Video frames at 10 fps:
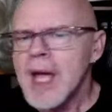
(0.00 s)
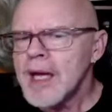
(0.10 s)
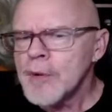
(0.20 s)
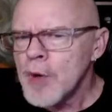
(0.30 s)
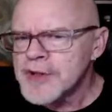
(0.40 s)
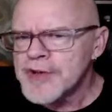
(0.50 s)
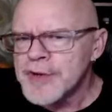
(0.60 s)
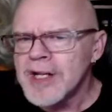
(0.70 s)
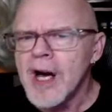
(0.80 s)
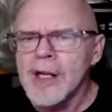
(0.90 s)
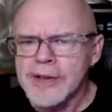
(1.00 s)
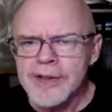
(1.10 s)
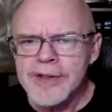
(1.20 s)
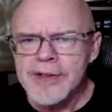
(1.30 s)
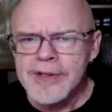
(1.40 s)
It wasn't the
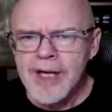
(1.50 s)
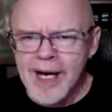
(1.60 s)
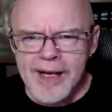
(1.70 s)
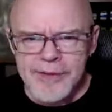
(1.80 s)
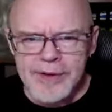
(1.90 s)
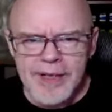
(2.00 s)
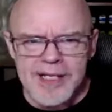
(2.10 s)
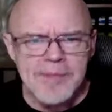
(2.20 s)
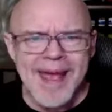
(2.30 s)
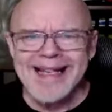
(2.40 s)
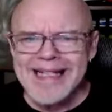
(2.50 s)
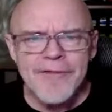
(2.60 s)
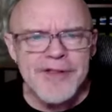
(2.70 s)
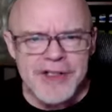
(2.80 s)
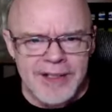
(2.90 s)
colors, either, as
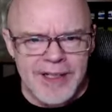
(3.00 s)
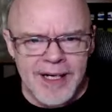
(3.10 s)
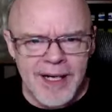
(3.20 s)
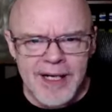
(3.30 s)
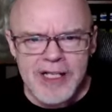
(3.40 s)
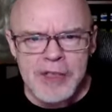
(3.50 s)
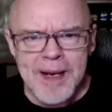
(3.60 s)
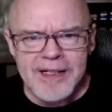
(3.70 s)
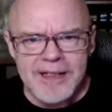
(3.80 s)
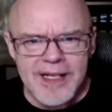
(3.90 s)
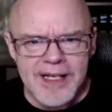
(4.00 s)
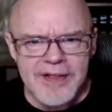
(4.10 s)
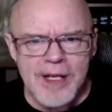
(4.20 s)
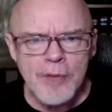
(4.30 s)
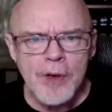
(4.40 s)
magnificent and unexpected as
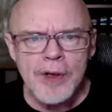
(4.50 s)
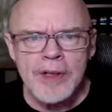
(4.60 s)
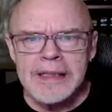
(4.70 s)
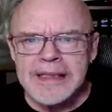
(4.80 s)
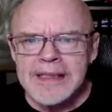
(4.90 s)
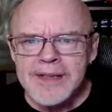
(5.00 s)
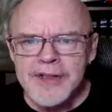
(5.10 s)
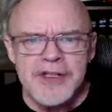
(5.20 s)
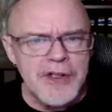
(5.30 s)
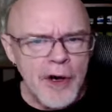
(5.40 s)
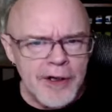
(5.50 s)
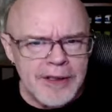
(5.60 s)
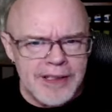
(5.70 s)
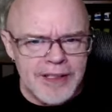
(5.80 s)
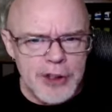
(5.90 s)
they were the
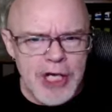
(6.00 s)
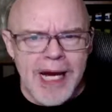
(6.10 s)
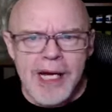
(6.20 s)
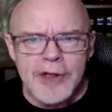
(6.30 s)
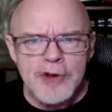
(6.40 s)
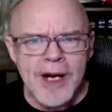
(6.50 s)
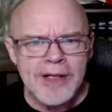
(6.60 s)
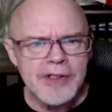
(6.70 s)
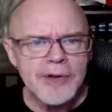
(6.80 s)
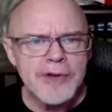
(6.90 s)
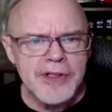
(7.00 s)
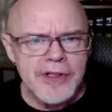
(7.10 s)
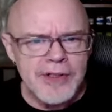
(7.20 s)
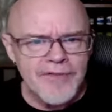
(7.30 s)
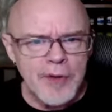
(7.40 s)
startling jade
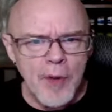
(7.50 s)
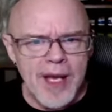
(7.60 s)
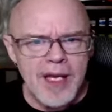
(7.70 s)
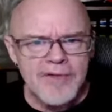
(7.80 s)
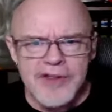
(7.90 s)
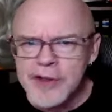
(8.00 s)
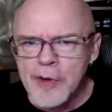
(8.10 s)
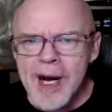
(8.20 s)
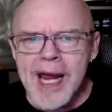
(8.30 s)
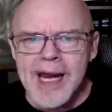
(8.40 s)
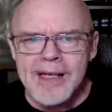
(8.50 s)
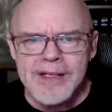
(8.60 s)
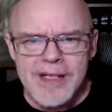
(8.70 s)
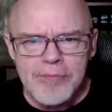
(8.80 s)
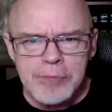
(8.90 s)
translucence of the waves, the
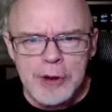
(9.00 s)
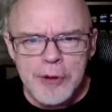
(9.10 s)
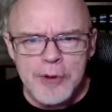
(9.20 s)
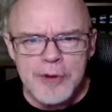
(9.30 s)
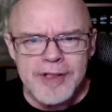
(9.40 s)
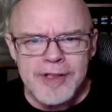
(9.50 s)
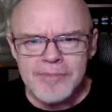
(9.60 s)
grays and blues and